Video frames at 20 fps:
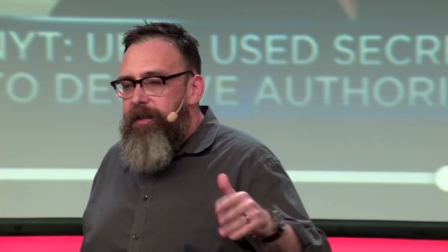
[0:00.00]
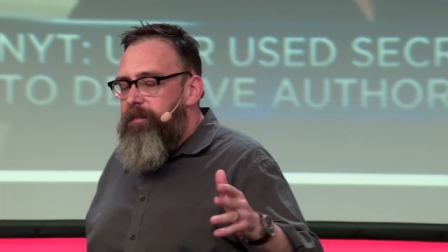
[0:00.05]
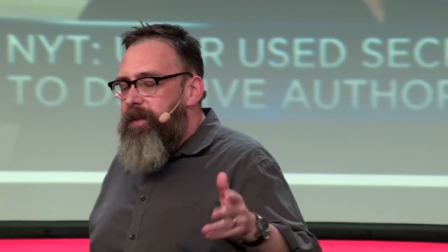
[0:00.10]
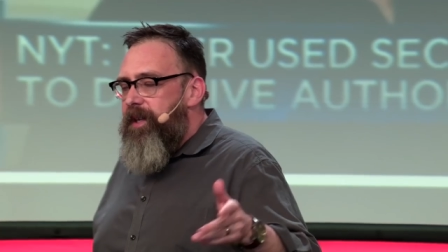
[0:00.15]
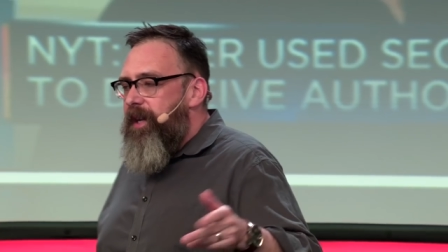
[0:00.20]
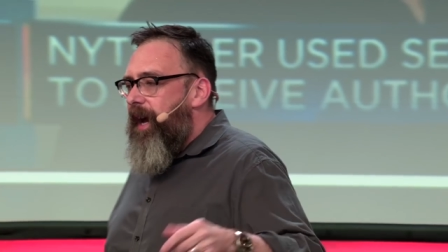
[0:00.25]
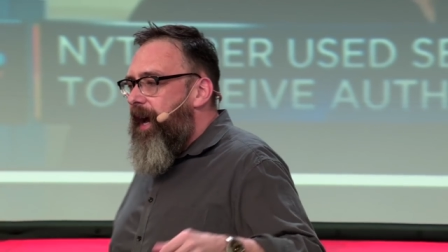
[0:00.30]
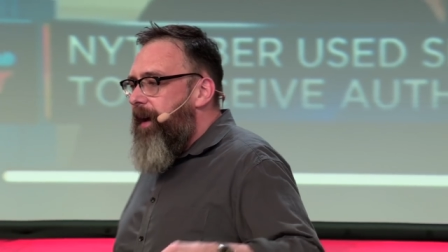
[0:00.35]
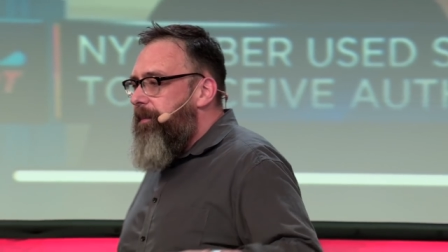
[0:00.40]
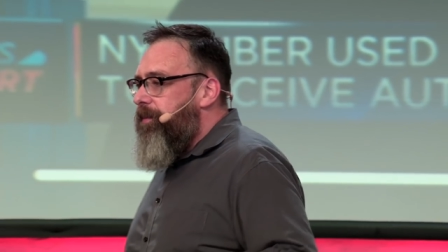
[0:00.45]
to
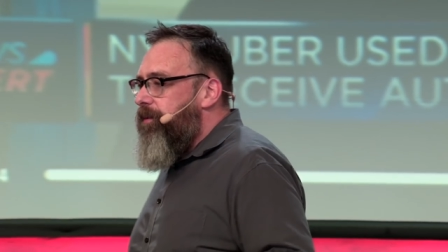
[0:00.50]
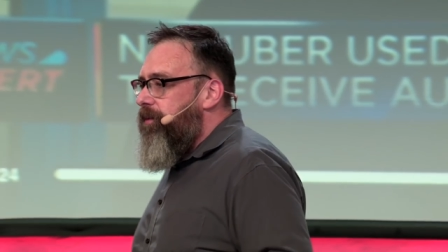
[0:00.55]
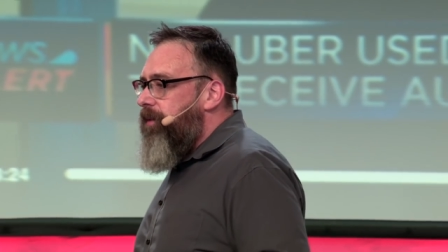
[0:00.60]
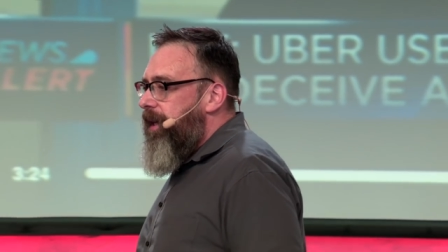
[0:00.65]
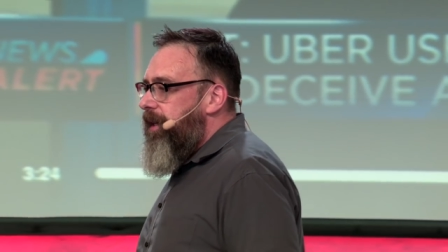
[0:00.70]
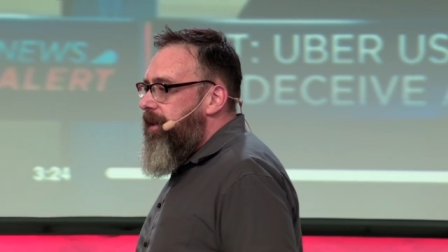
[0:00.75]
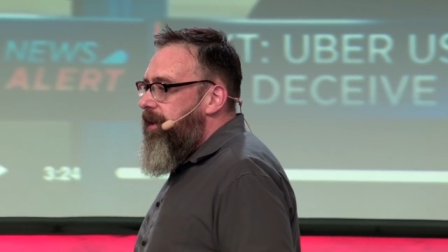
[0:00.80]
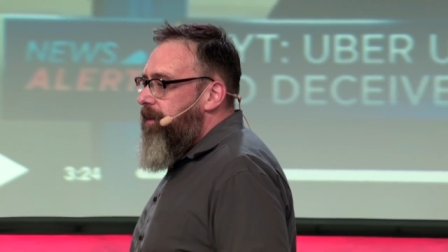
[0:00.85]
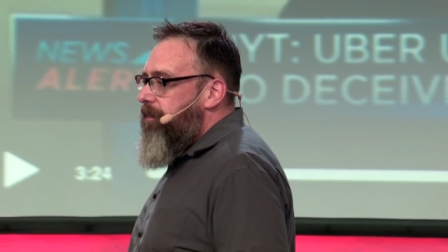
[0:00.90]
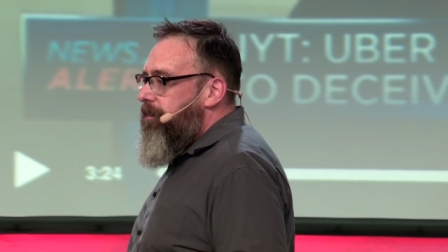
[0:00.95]
be
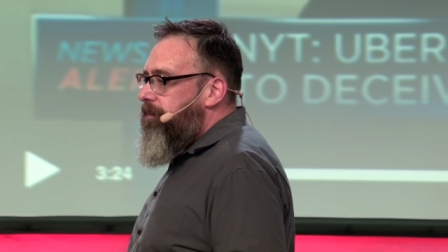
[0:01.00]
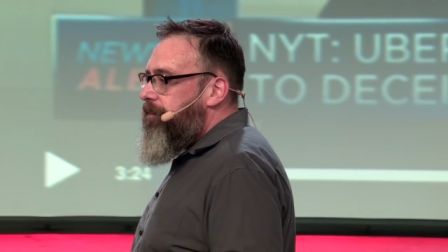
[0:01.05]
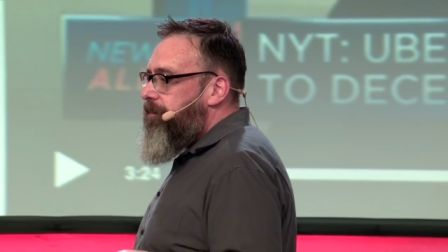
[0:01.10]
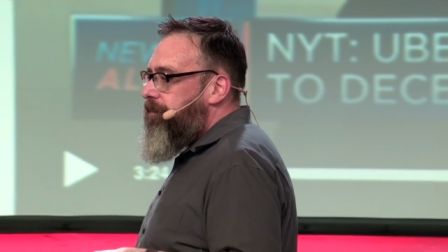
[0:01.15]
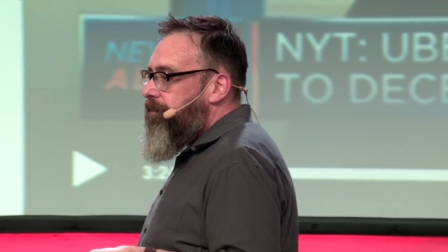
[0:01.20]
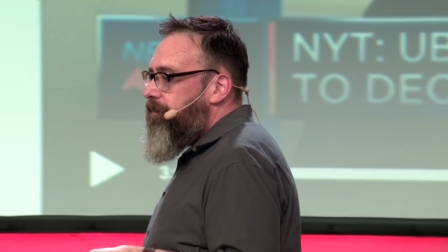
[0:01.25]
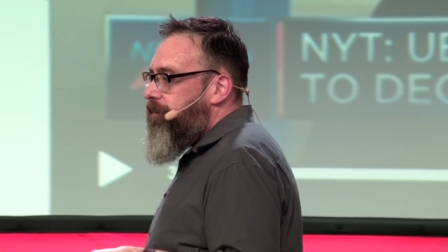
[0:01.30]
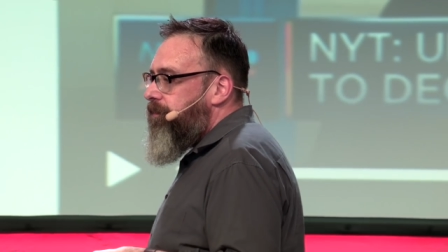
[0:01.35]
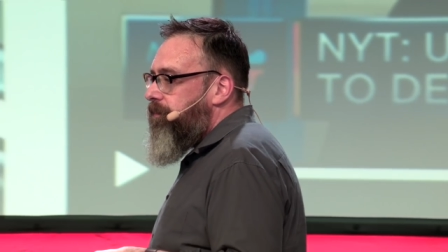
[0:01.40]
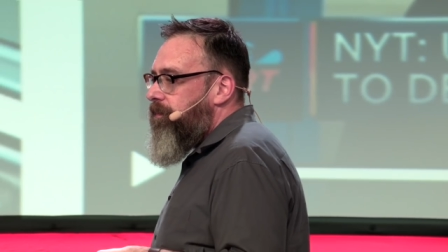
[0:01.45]
operating
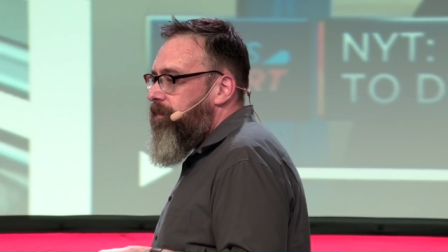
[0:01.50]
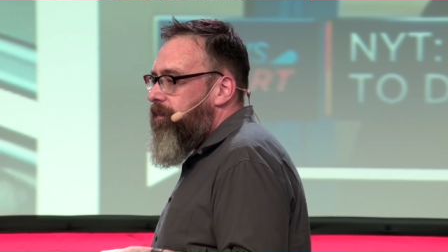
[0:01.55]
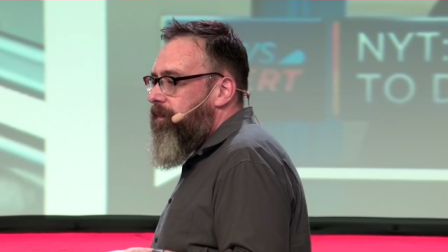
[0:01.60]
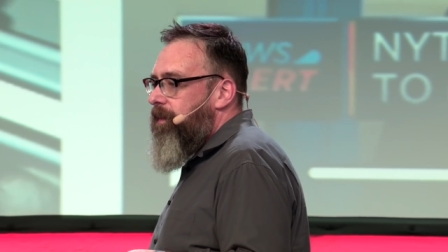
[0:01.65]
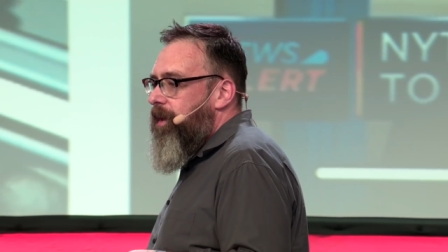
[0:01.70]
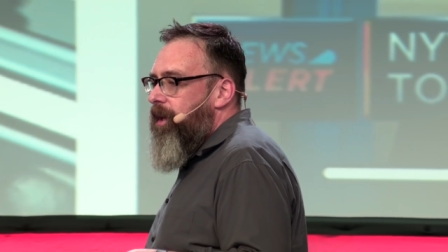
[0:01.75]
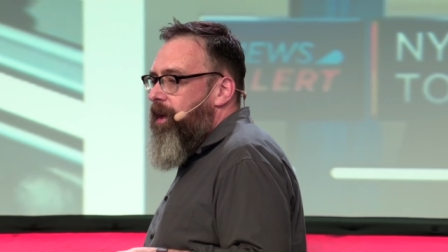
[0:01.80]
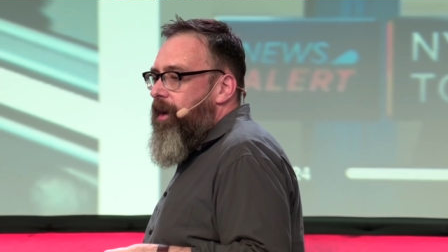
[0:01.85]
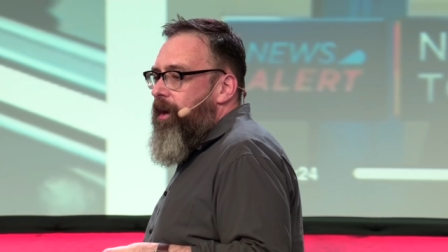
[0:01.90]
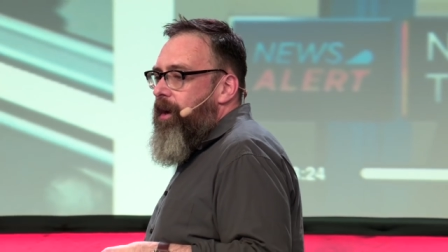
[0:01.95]

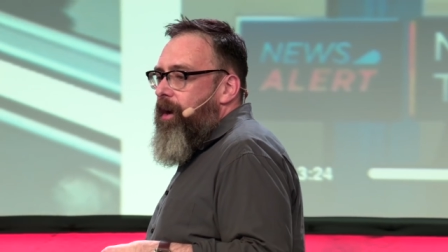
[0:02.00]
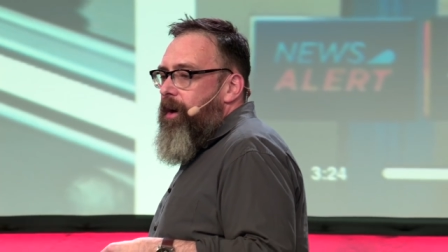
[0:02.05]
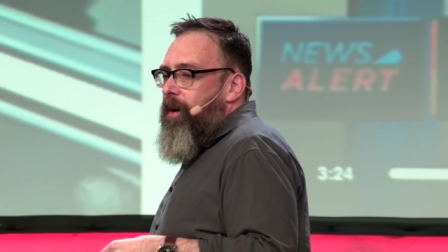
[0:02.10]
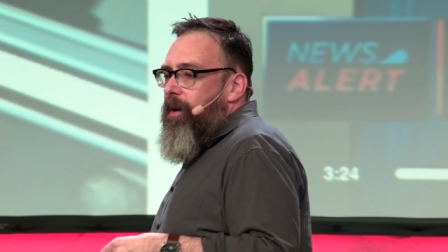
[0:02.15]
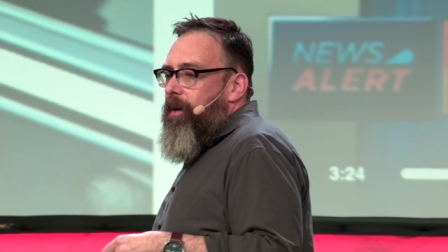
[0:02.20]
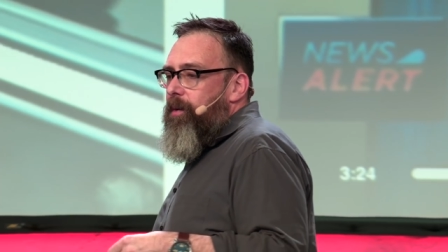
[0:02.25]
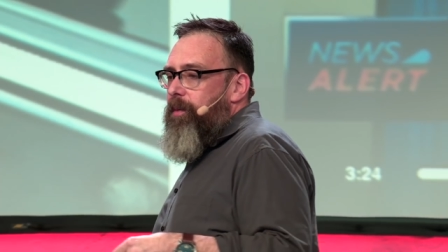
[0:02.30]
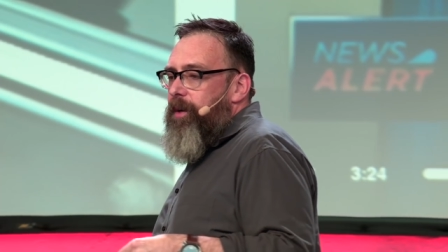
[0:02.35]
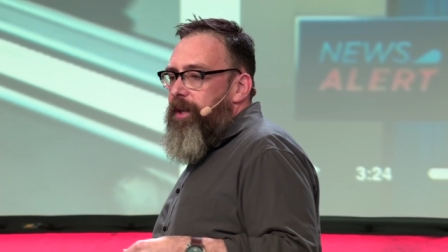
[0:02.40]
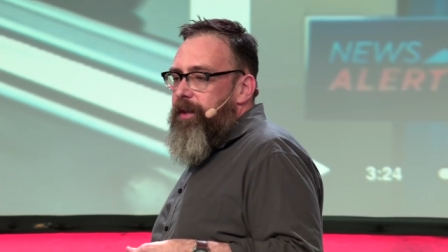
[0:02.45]

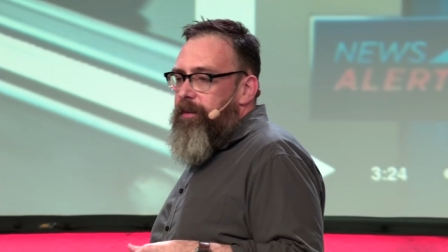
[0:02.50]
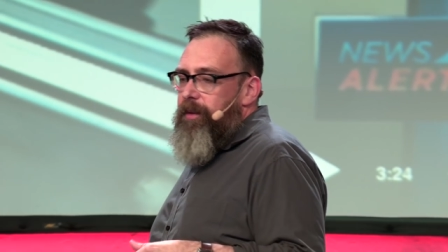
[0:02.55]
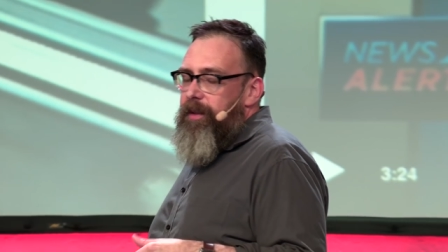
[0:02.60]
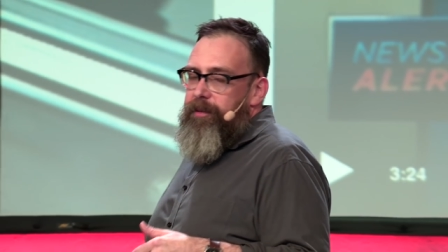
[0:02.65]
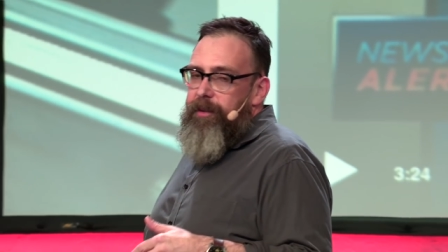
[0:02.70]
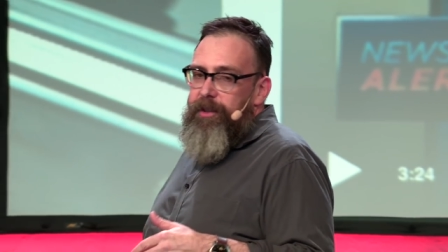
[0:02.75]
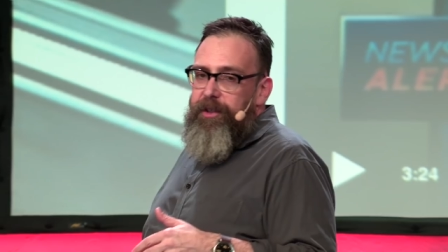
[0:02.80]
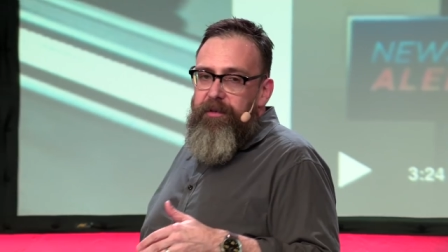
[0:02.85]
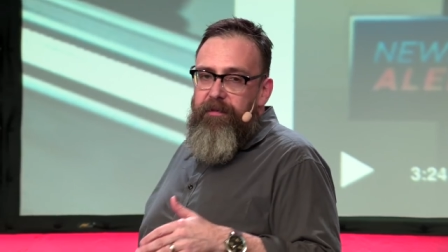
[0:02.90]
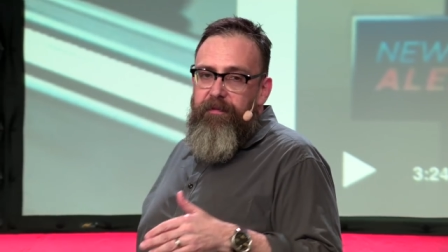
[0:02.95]
or whether
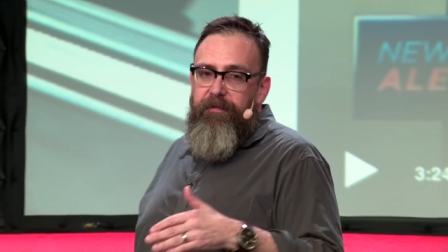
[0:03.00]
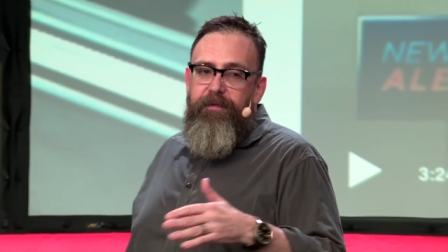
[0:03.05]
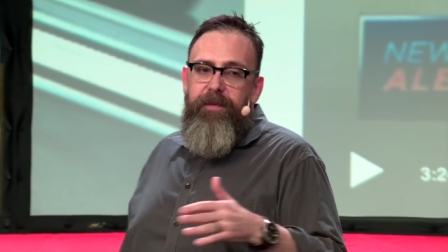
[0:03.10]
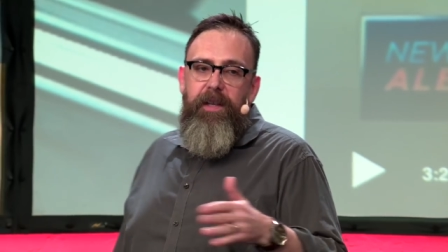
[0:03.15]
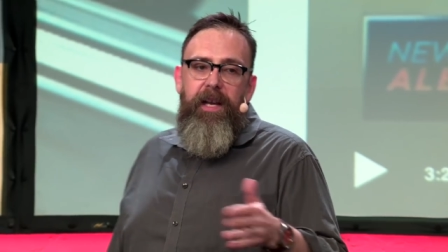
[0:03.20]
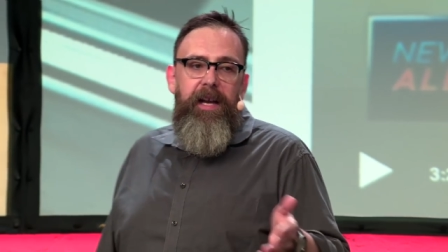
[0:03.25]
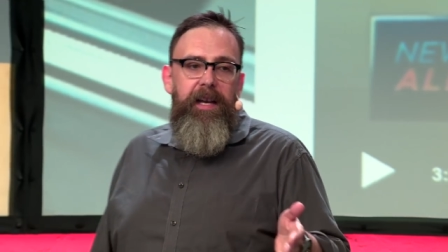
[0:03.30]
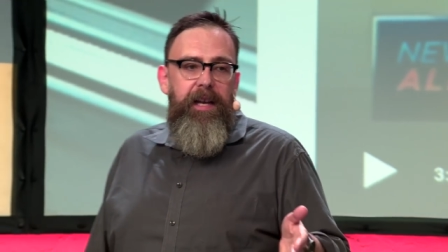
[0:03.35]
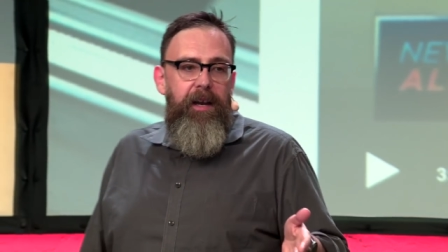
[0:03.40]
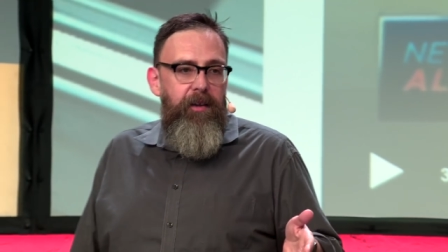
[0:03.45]
they're just
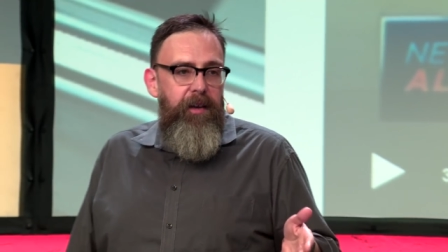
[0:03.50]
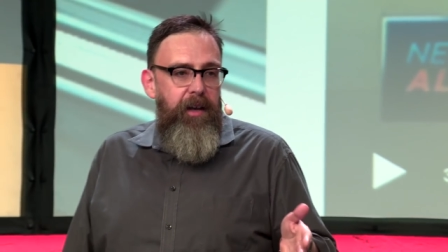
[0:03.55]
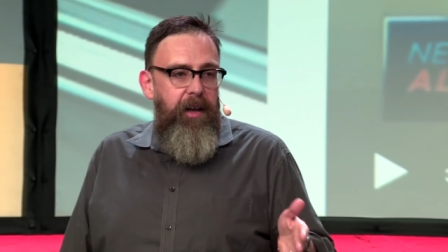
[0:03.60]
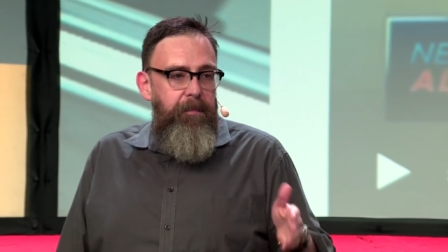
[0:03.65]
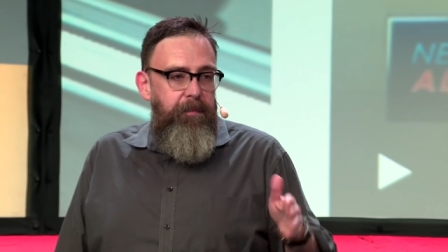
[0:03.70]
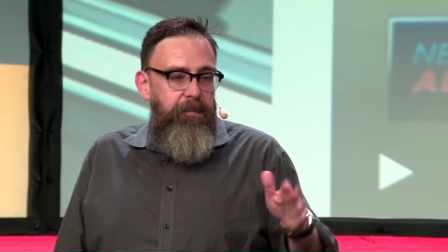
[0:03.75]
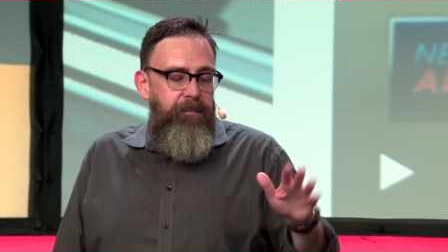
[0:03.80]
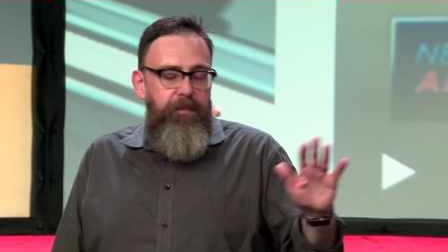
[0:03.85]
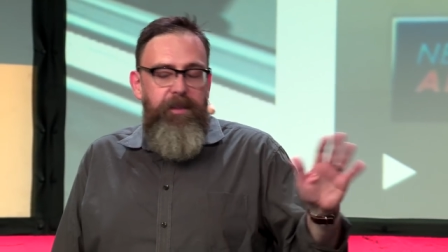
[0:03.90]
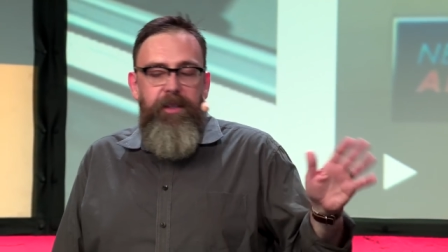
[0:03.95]
flat out
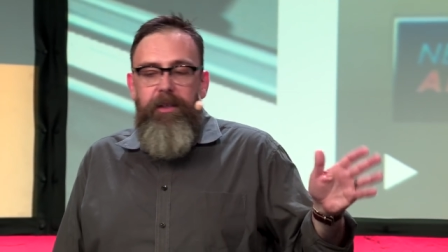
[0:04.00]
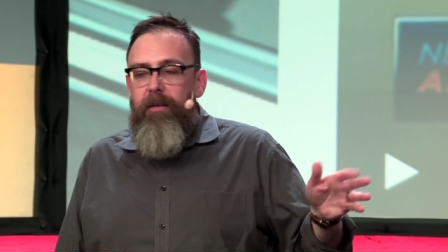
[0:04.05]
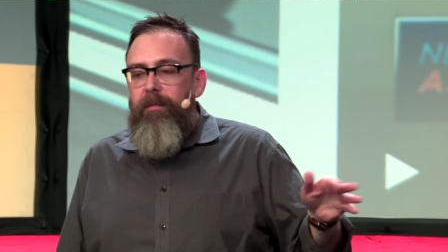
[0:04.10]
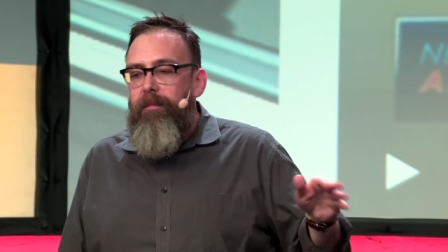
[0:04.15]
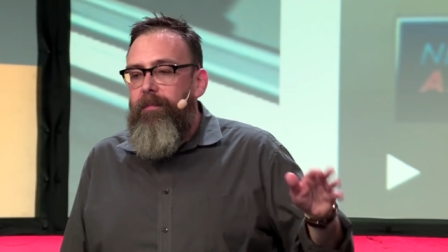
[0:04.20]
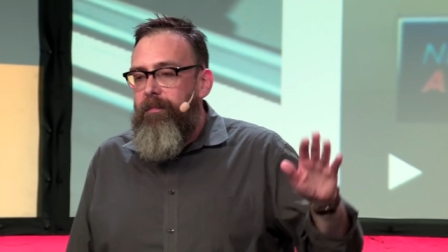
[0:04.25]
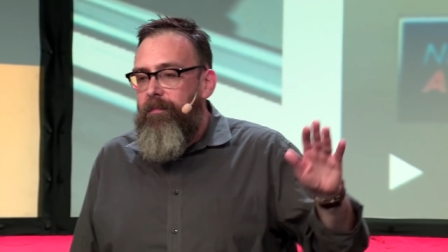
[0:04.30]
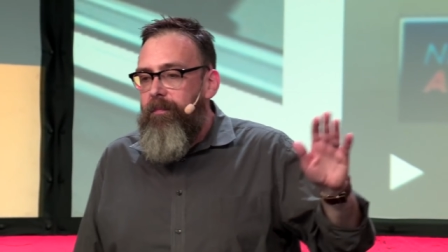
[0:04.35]
up, you know.